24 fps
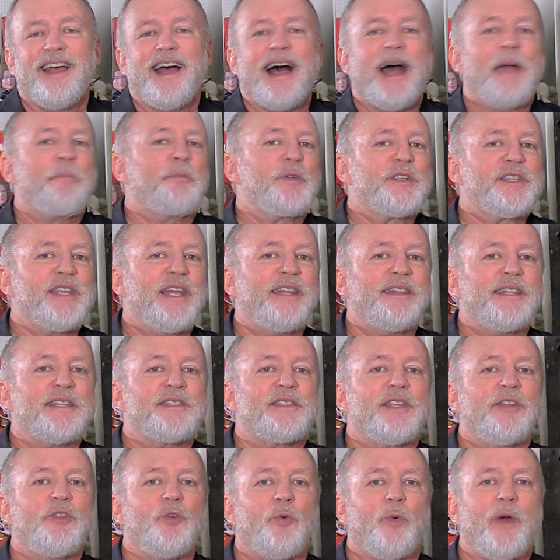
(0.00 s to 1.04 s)
I present
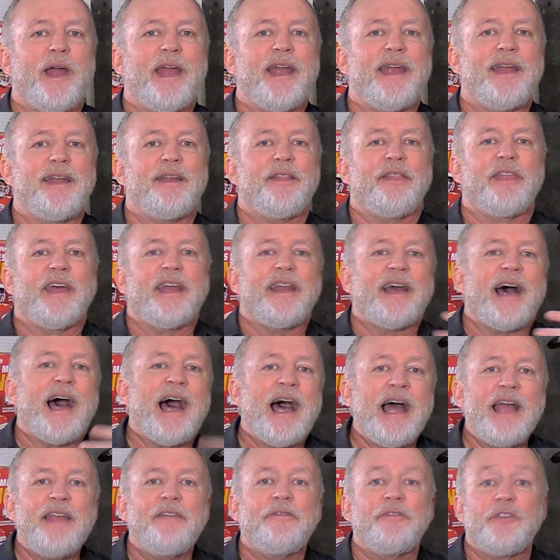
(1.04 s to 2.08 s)
this in the way that
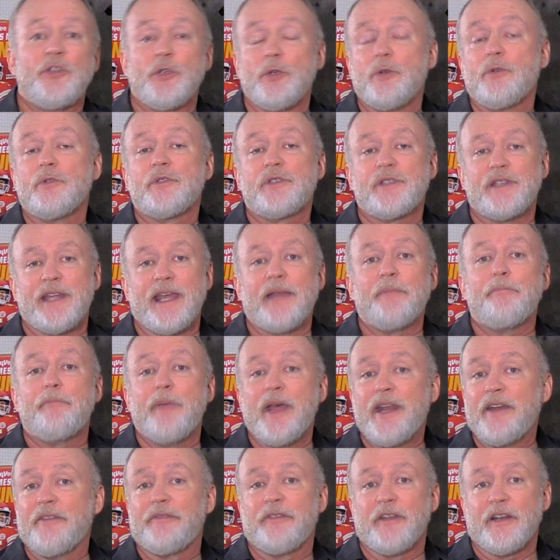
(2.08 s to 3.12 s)
I've used and
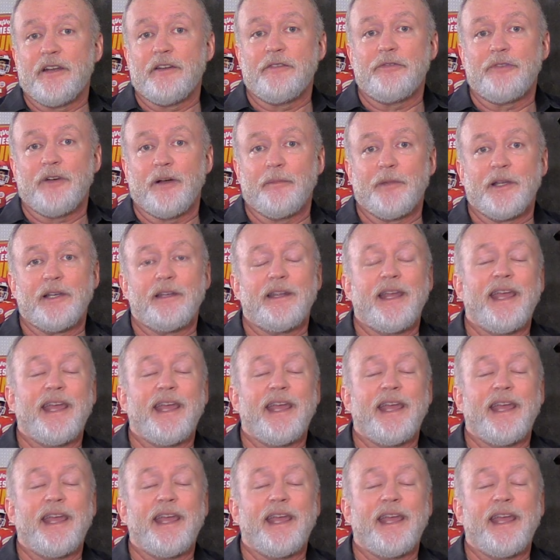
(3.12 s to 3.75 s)
benefited from it,